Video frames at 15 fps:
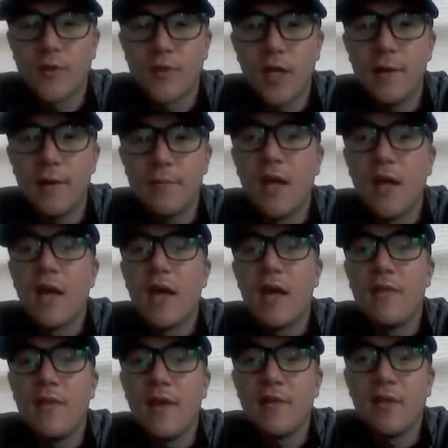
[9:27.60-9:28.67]
Okay?
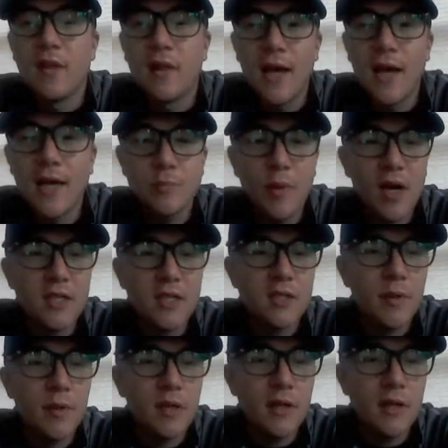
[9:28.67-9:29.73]
And then the last
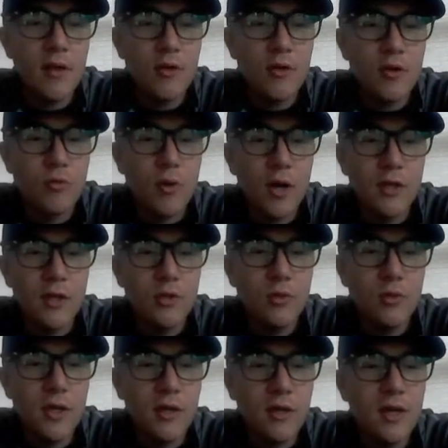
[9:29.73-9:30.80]
possibility that you could run
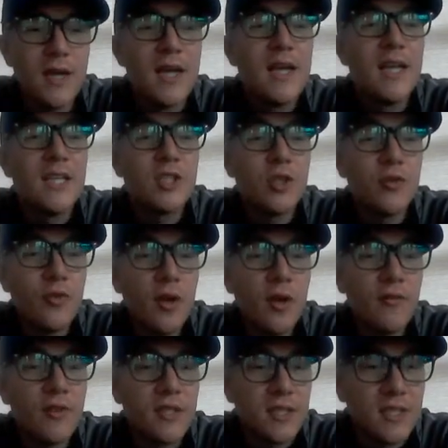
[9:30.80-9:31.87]
into here is if you
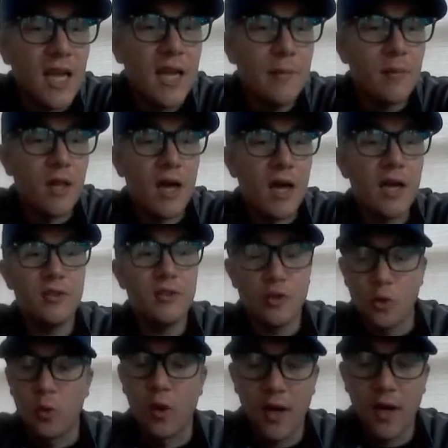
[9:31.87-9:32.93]
have the same line
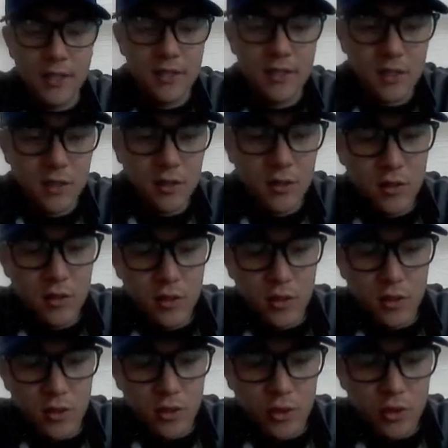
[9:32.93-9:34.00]
twice,
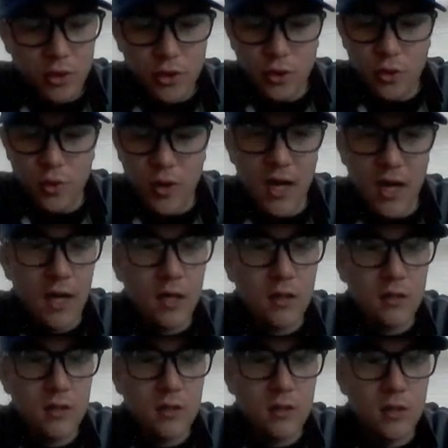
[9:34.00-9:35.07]

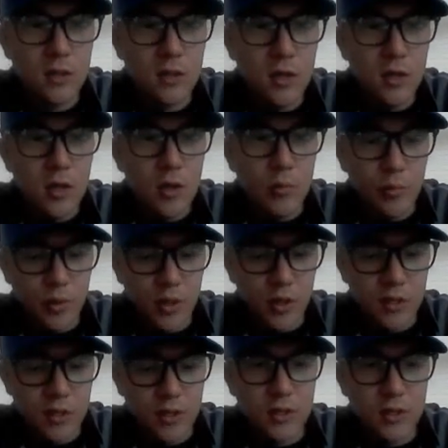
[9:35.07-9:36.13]
2x
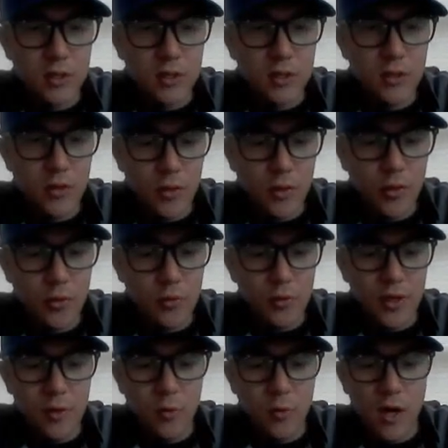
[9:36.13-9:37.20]
plus
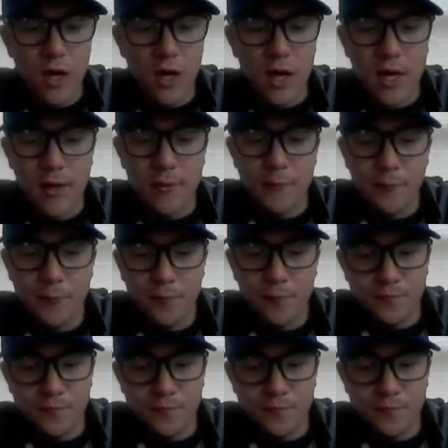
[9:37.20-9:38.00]
3y